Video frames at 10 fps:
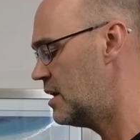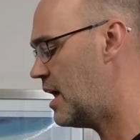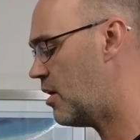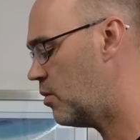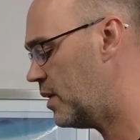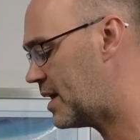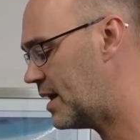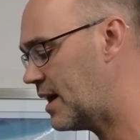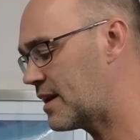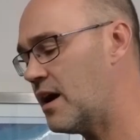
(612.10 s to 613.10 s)
Now, we
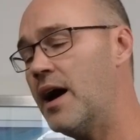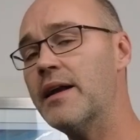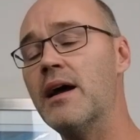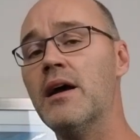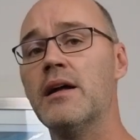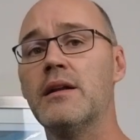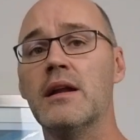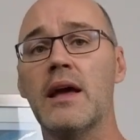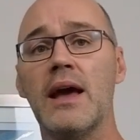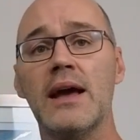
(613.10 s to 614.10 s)
can get caught on
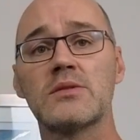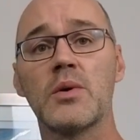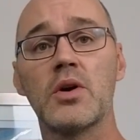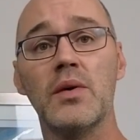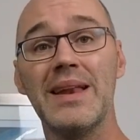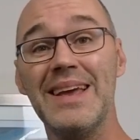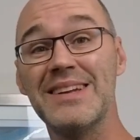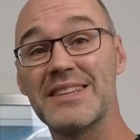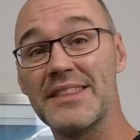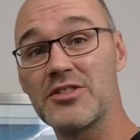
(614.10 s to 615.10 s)
as we're going
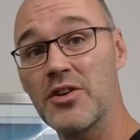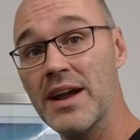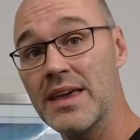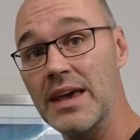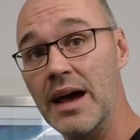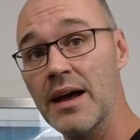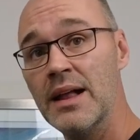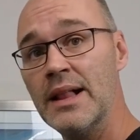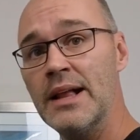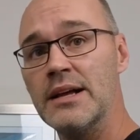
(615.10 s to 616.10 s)
into the trachea.
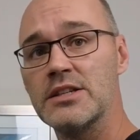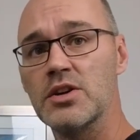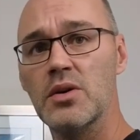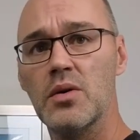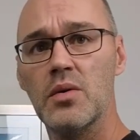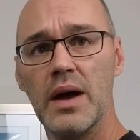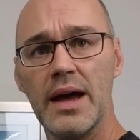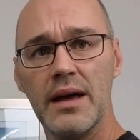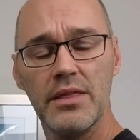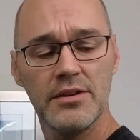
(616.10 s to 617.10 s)
So
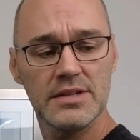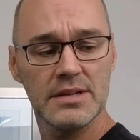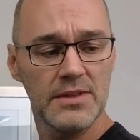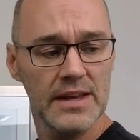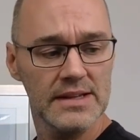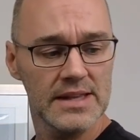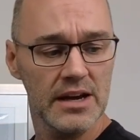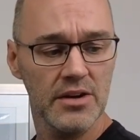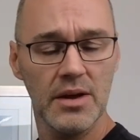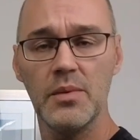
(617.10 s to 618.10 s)
there's some things
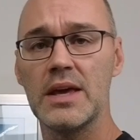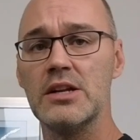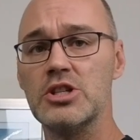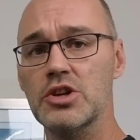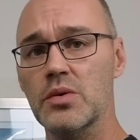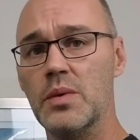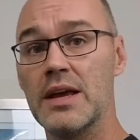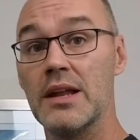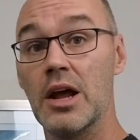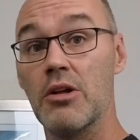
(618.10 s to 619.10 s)
there that we can do.
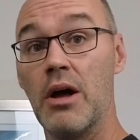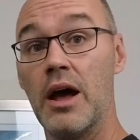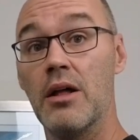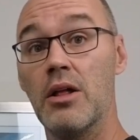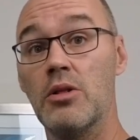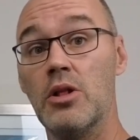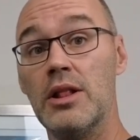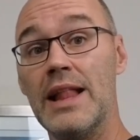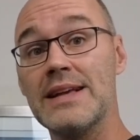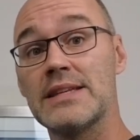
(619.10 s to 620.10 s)
We can
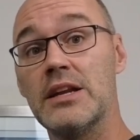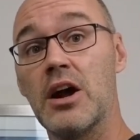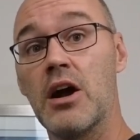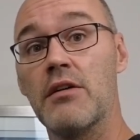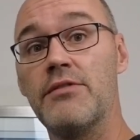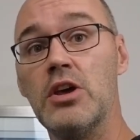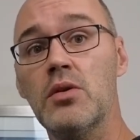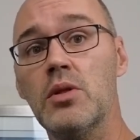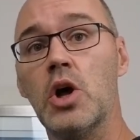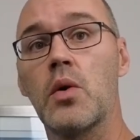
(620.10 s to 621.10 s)
lessen our
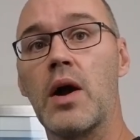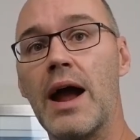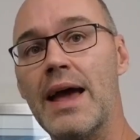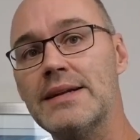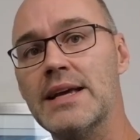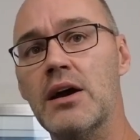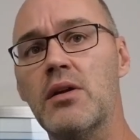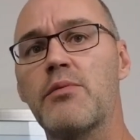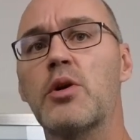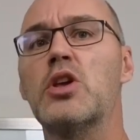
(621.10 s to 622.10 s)
view, lower our head
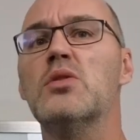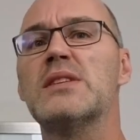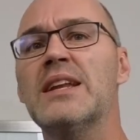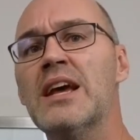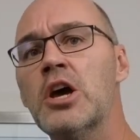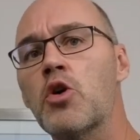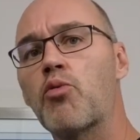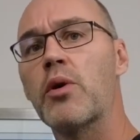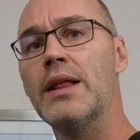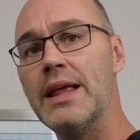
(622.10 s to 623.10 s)
down if we're using
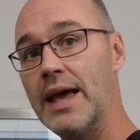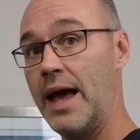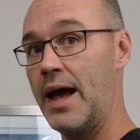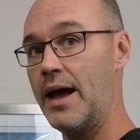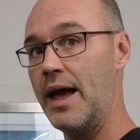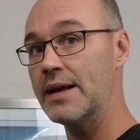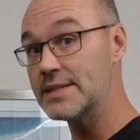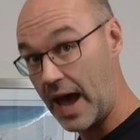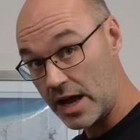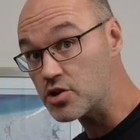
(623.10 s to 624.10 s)
really
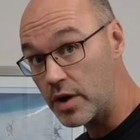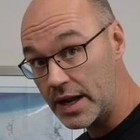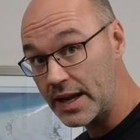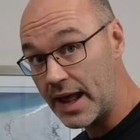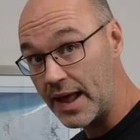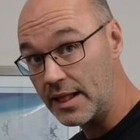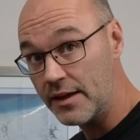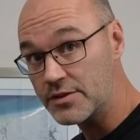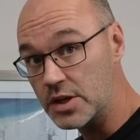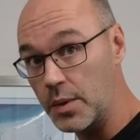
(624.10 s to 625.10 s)
exaggerated head
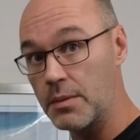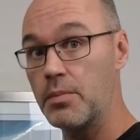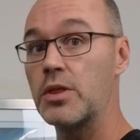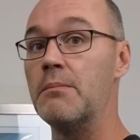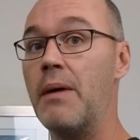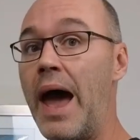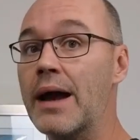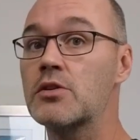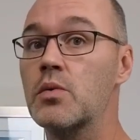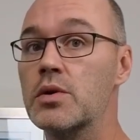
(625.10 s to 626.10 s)
lifts. So we can put them
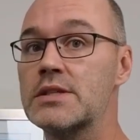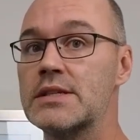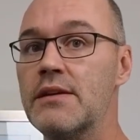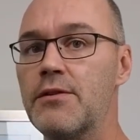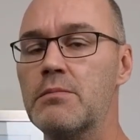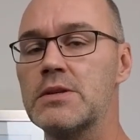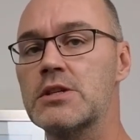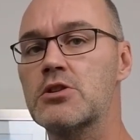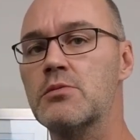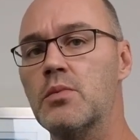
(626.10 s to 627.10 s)
back towards sniffing
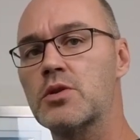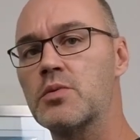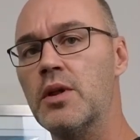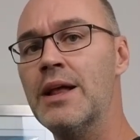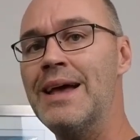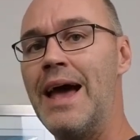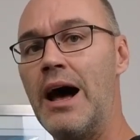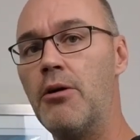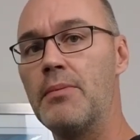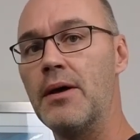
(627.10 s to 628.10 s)
position, which will
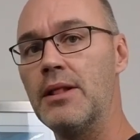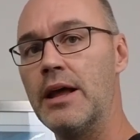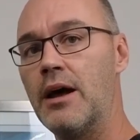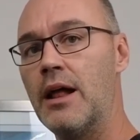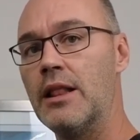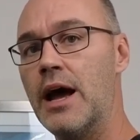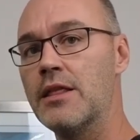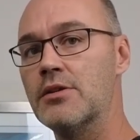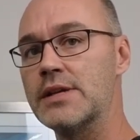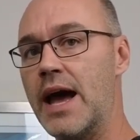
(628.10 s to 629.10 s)
help
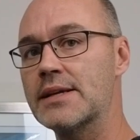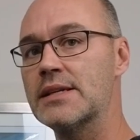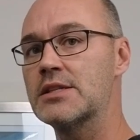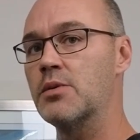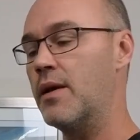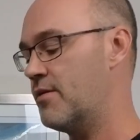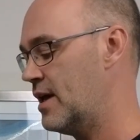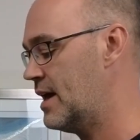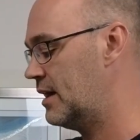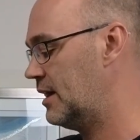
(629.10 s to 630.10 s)
align those axes. So we have
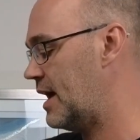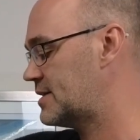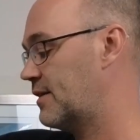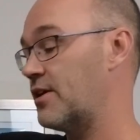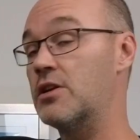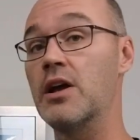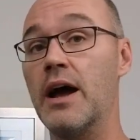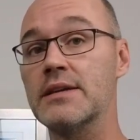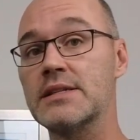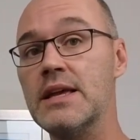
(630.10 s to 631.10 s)
less of
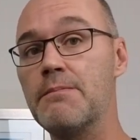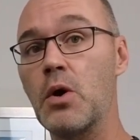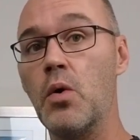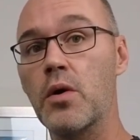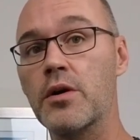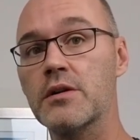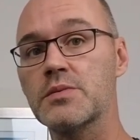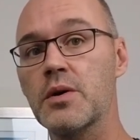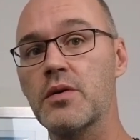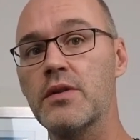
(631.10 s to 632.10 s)
a steep corner
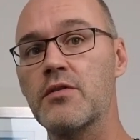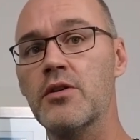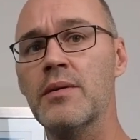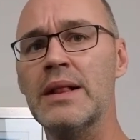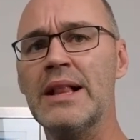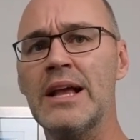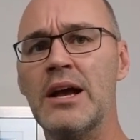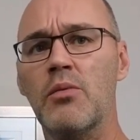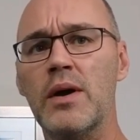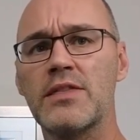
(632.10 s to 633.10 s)
as we're going through.
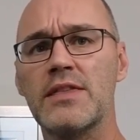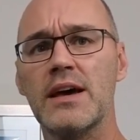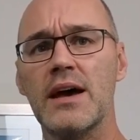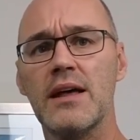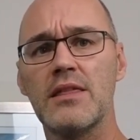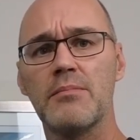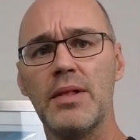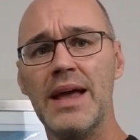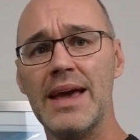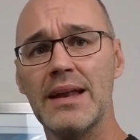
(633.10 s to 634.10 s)
With the
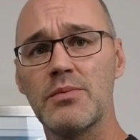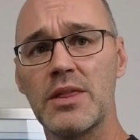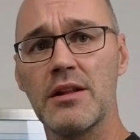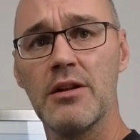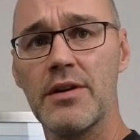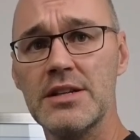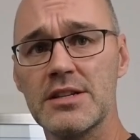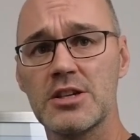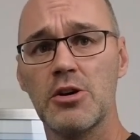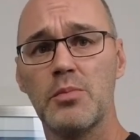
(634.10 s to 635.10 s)
blade, with the
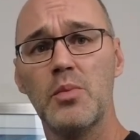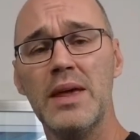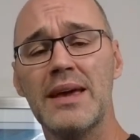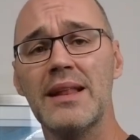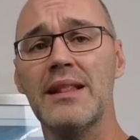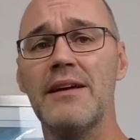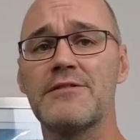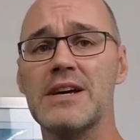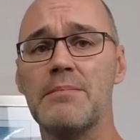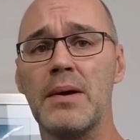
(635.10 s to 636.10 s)
laryngoscope, we can
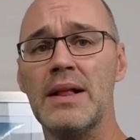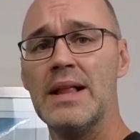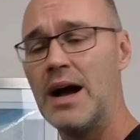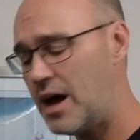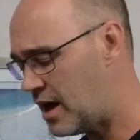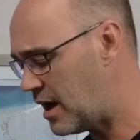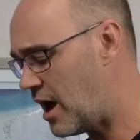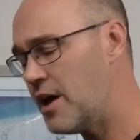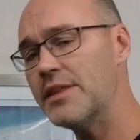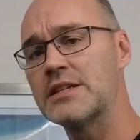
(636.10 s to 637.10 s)
lift up
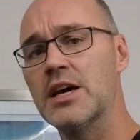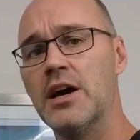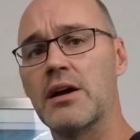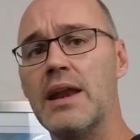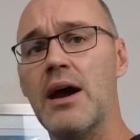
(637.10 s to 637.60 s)
on the tongue.